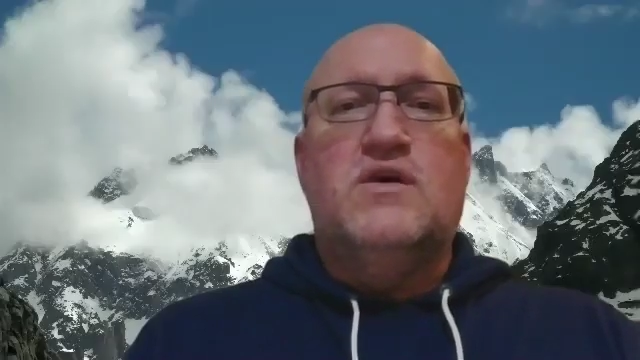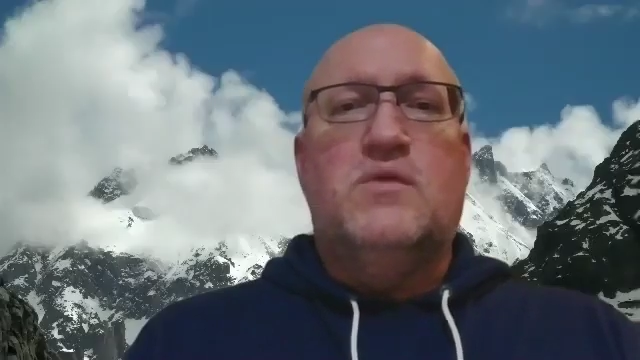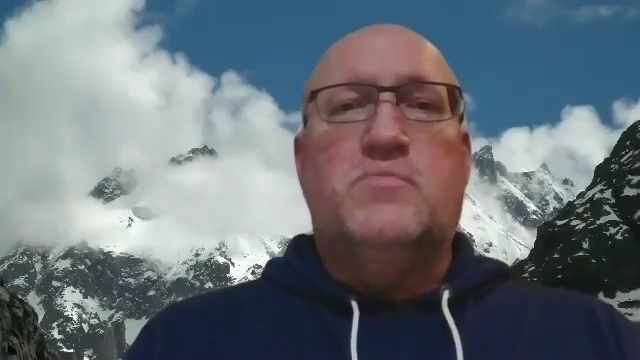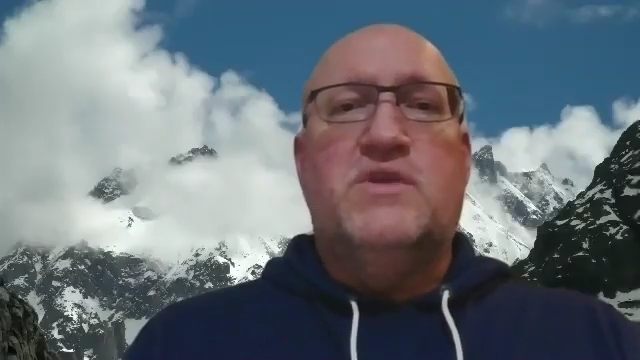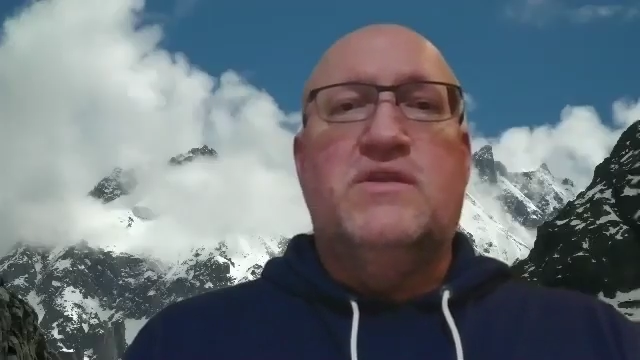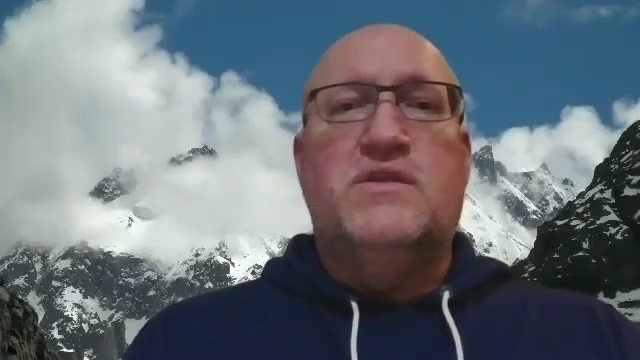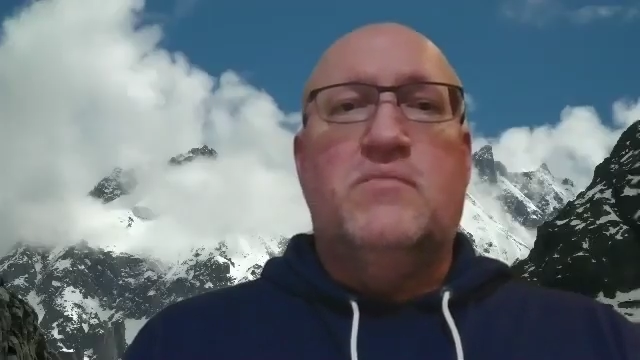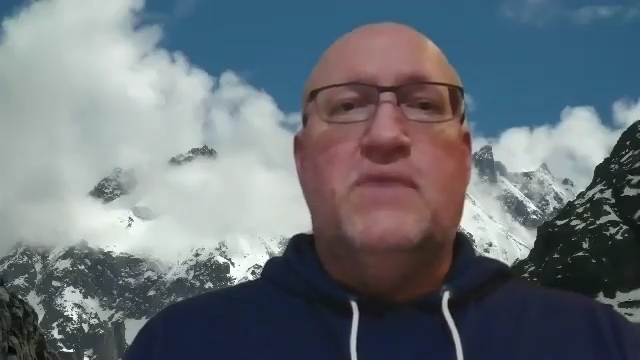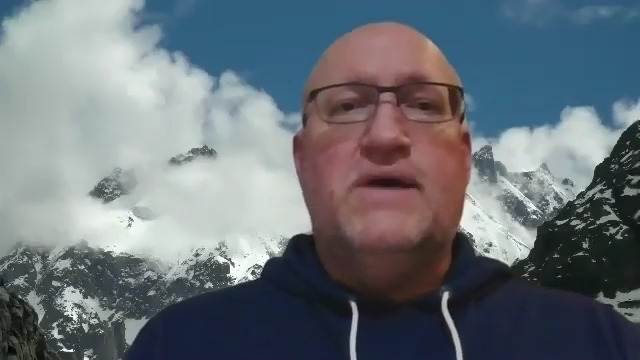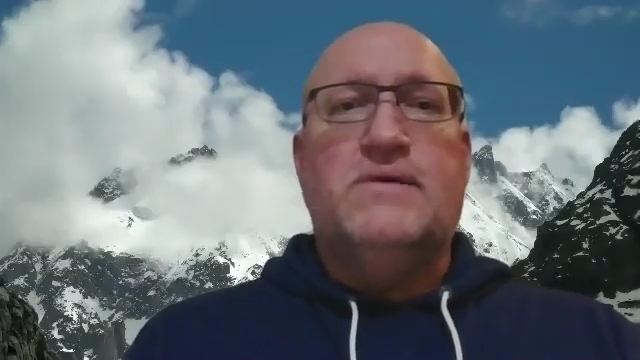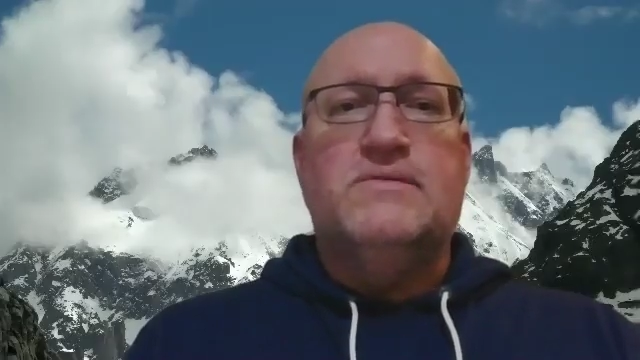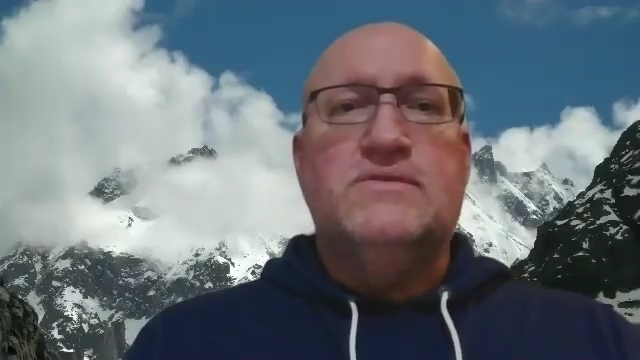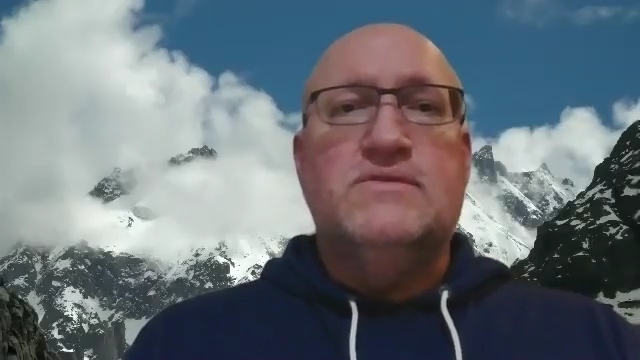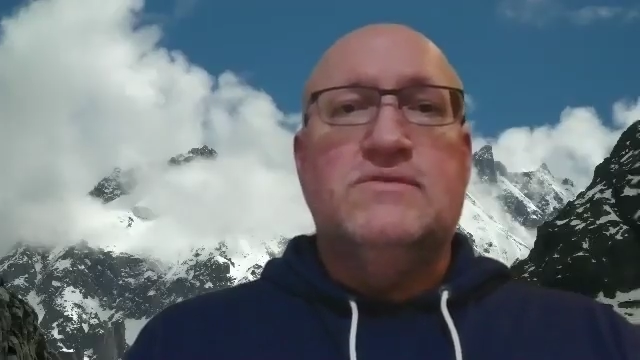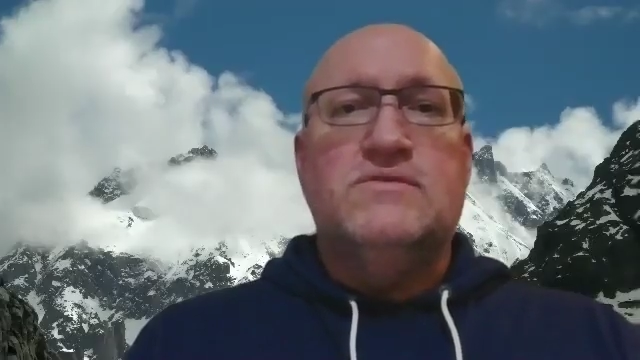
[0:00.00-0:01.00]
up in the
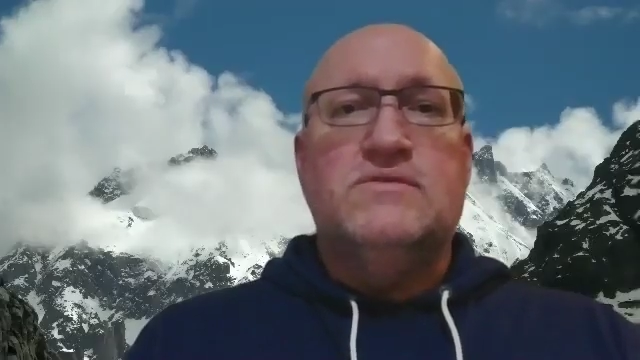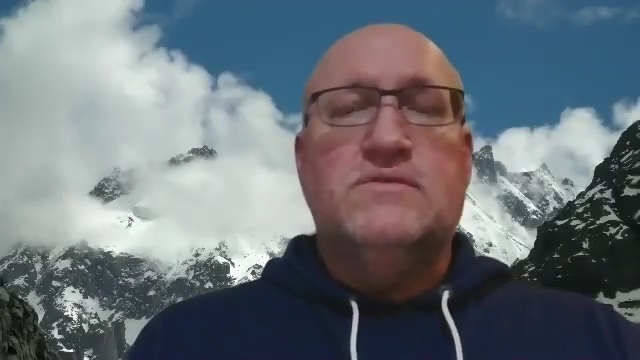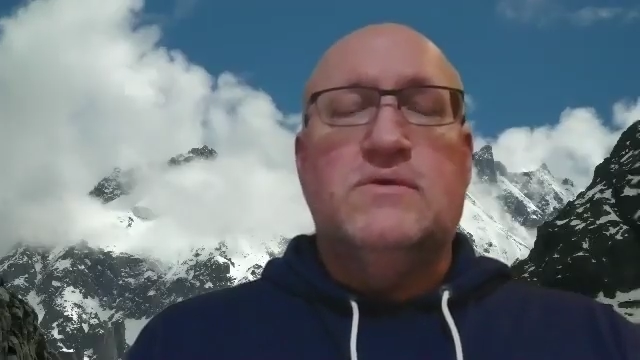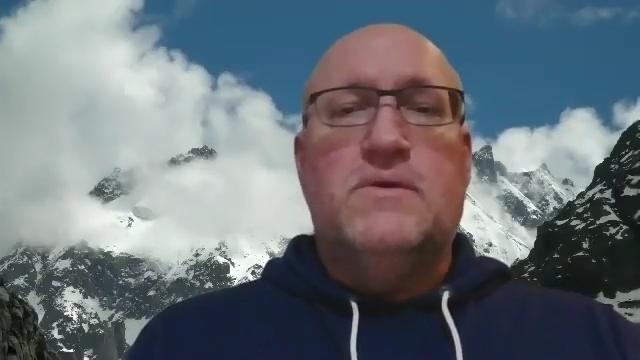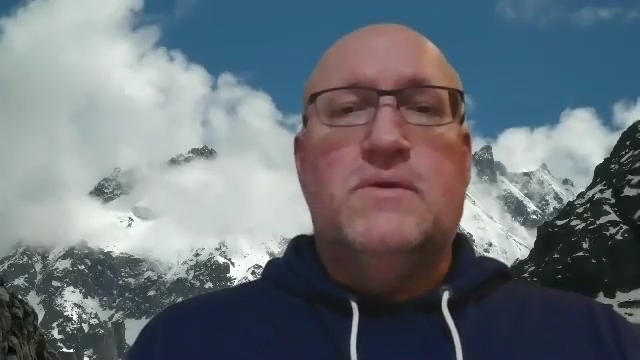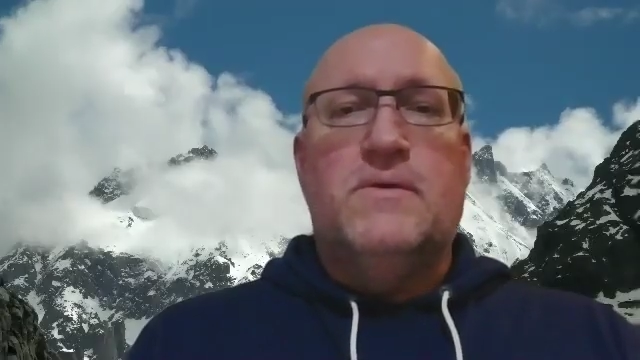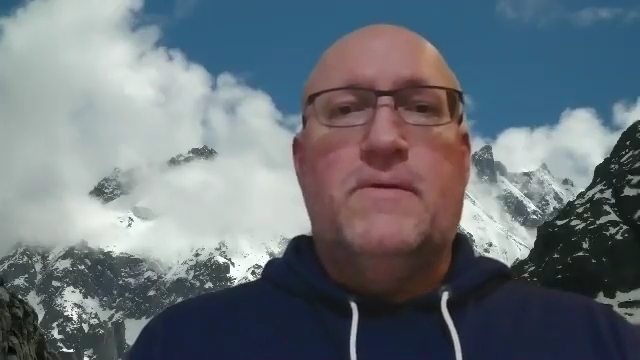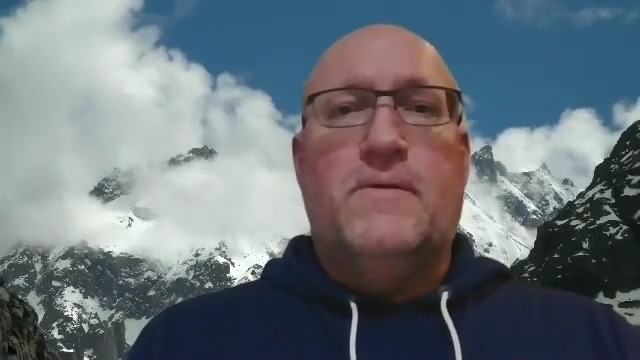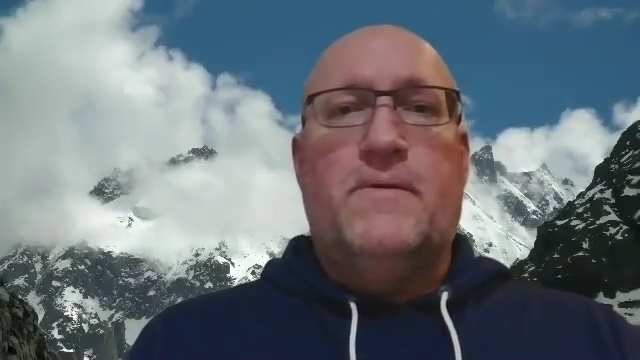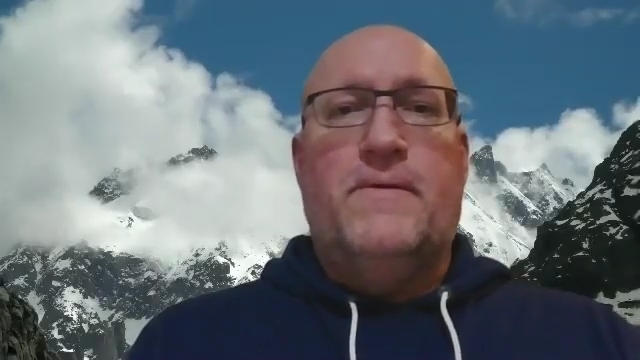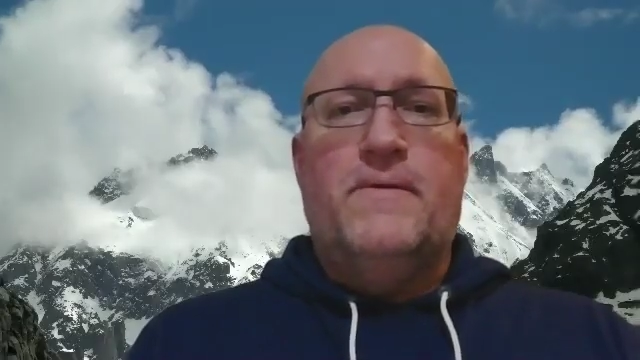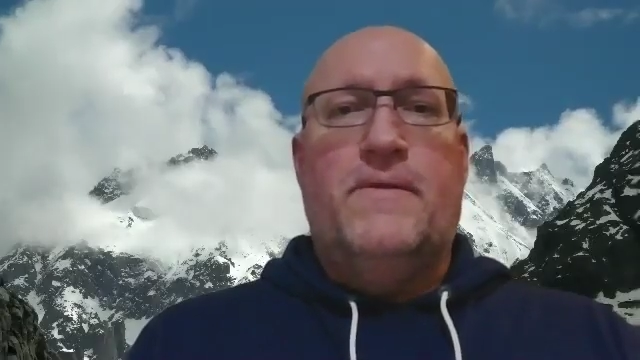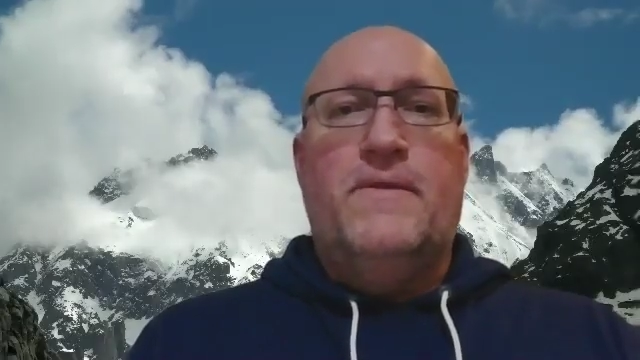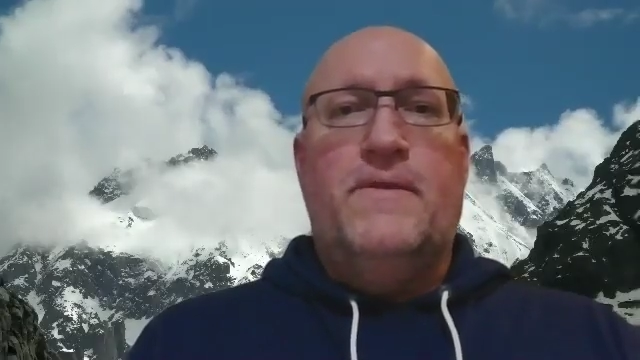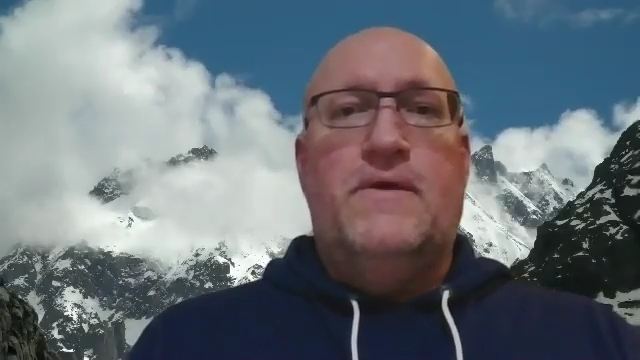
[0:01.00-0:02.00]
mountains,
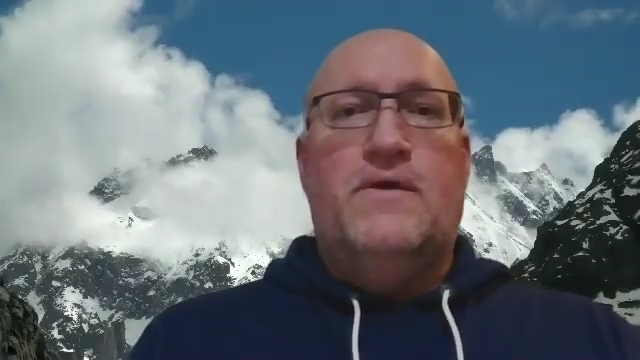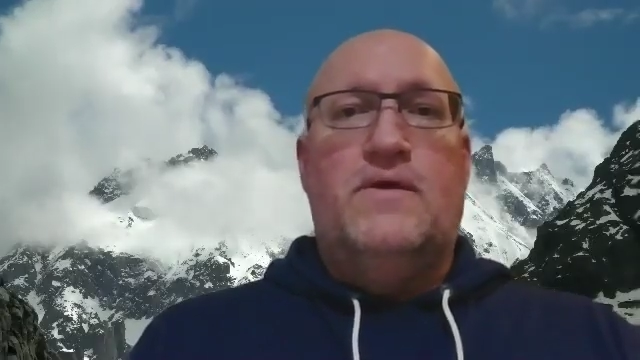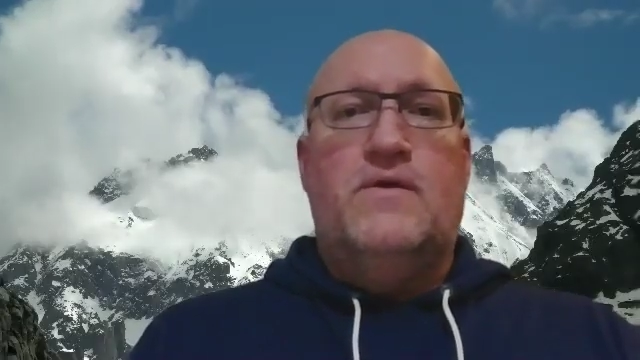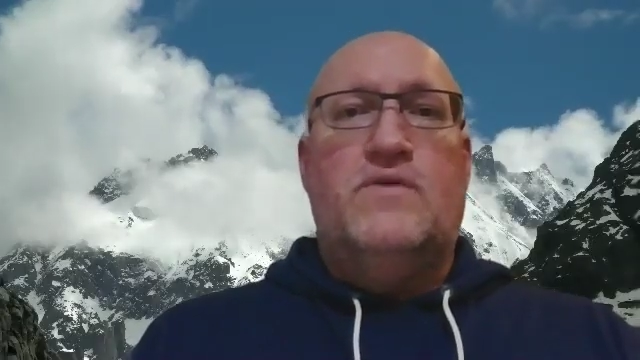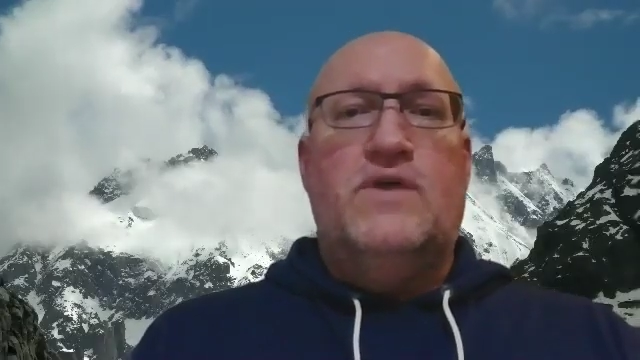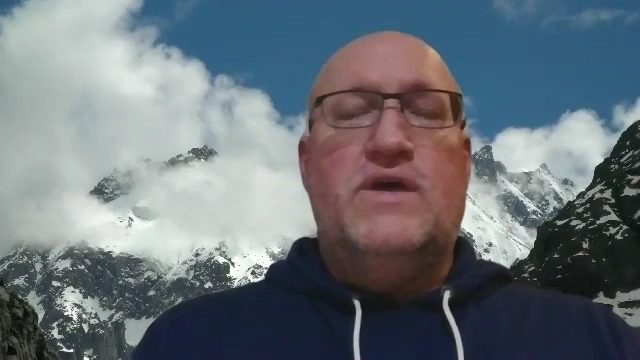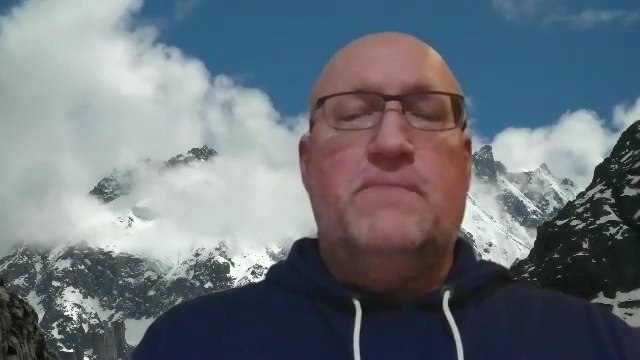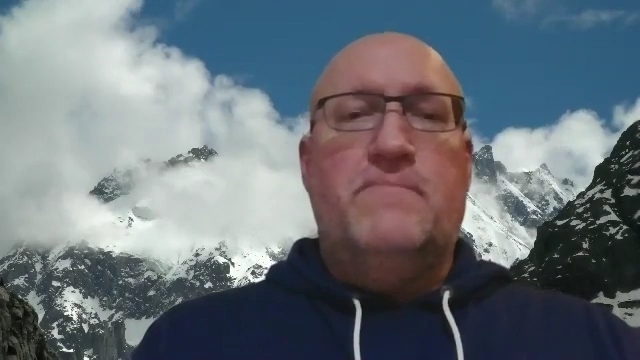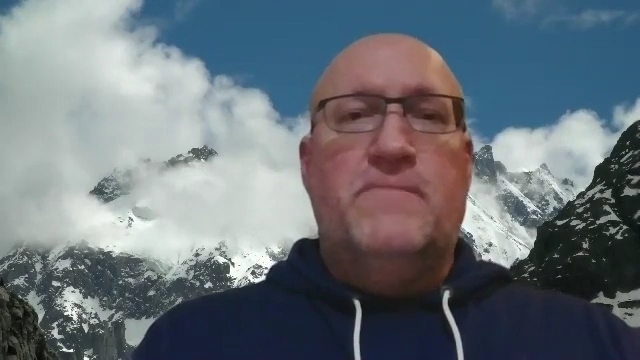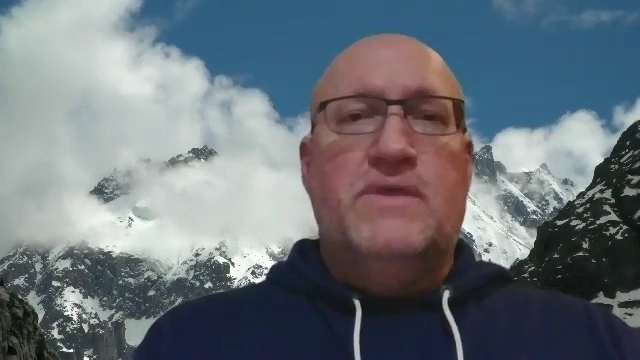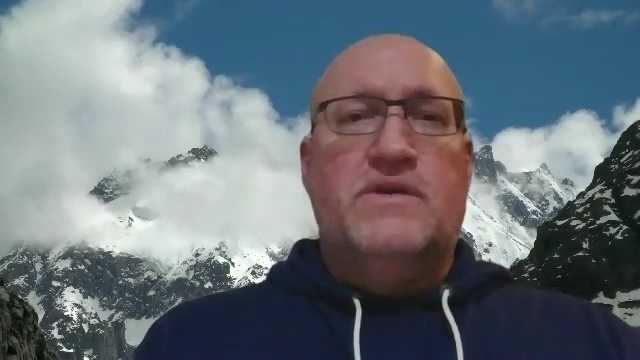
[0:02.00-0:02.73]
right?